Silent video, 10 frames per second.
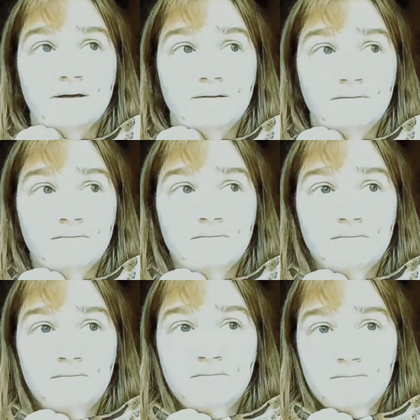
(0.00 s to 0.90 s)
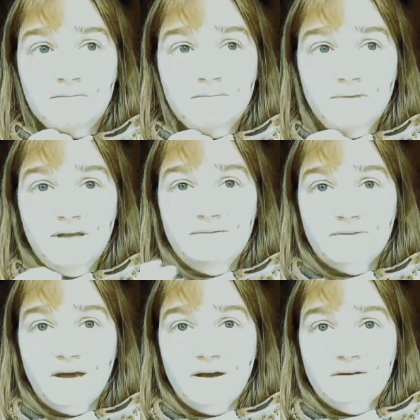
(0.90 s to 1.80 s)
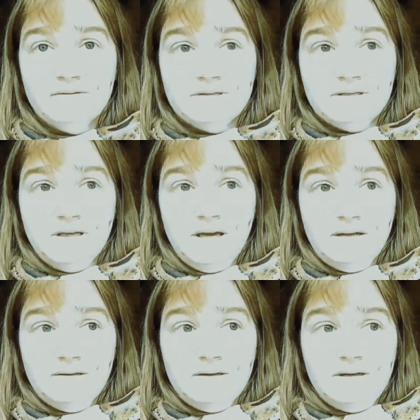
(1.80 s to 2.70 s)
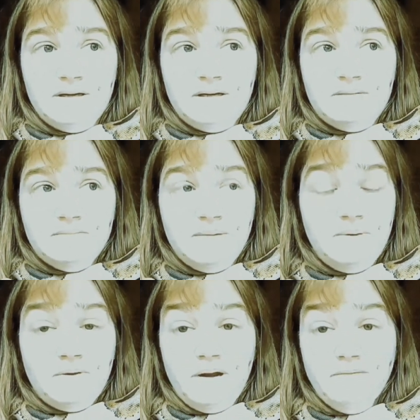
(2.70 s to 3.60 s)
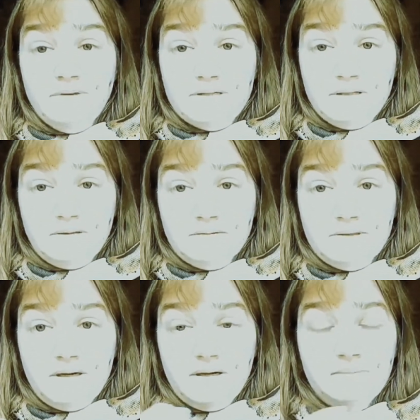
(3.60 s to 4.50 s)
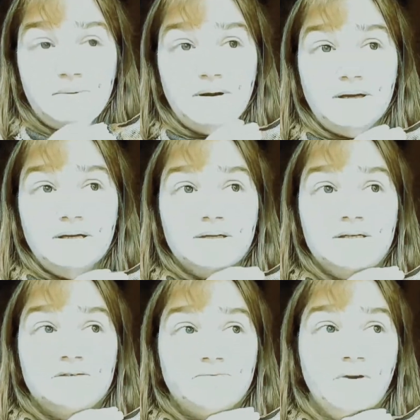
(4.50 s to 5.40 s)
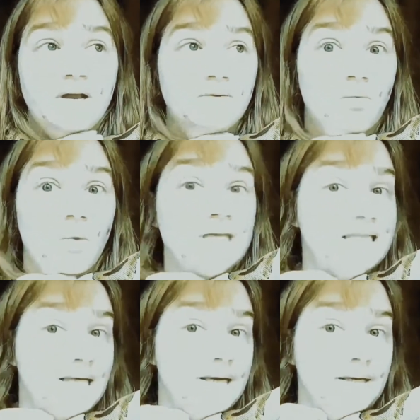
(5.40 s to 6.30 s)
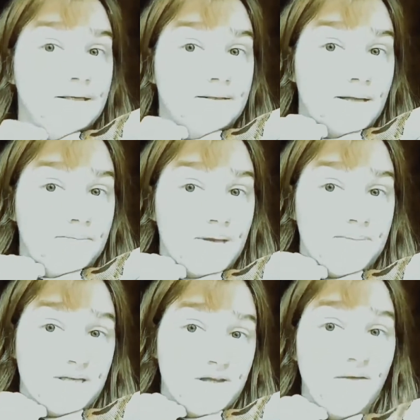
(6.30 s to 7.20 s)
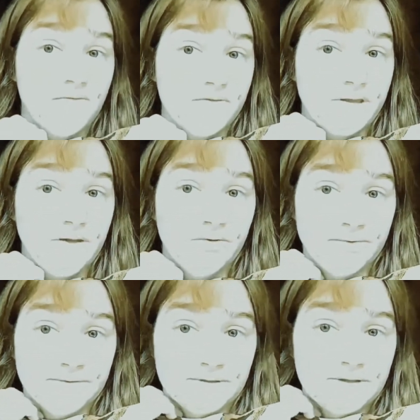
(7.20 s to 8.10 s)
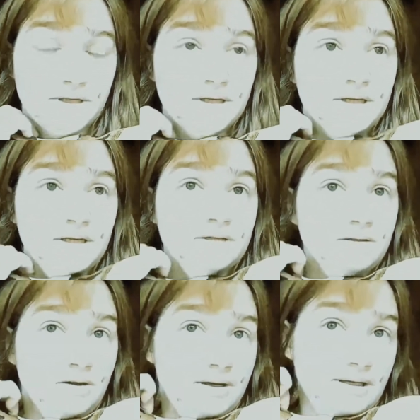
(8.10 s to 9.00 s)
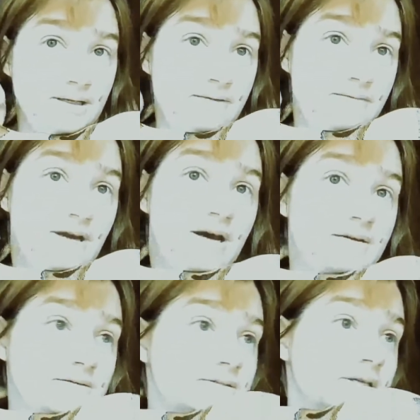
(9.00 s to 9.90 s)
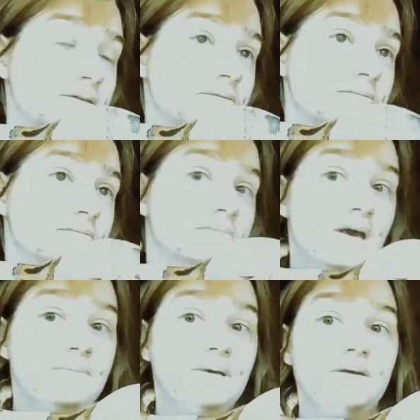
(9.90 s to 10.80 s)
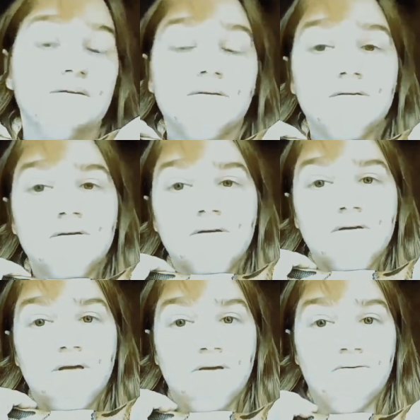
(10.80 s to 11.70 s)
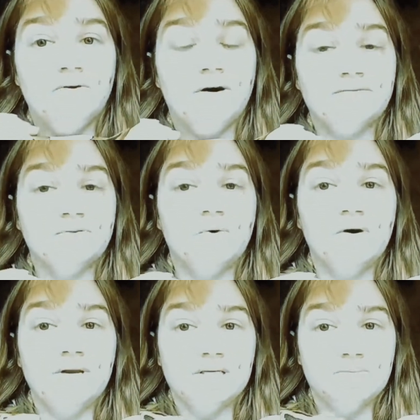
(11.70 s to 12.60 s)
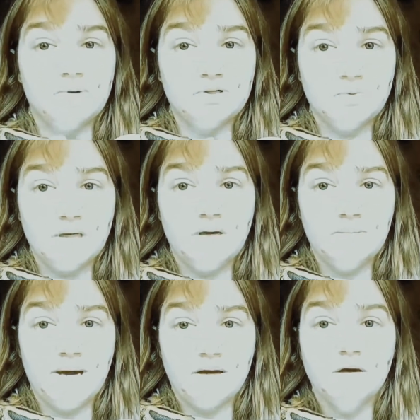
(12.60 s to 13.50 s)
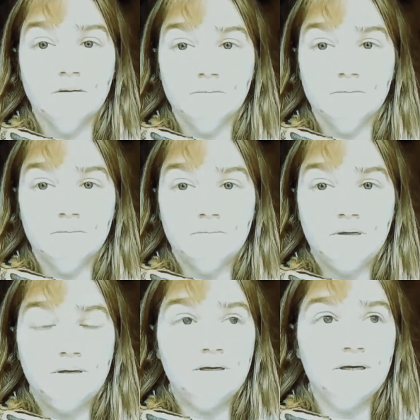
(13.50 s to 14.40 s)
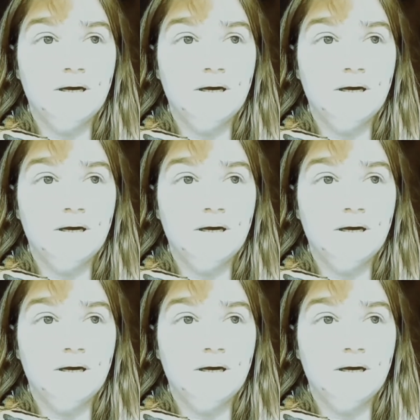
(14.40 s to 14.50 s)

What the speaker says: I can leave the house, and maybe not every single day, but I can at least find one day that may be safer than the others, that I can leave the house and maybe, you know, not have to worry as much when I come back home,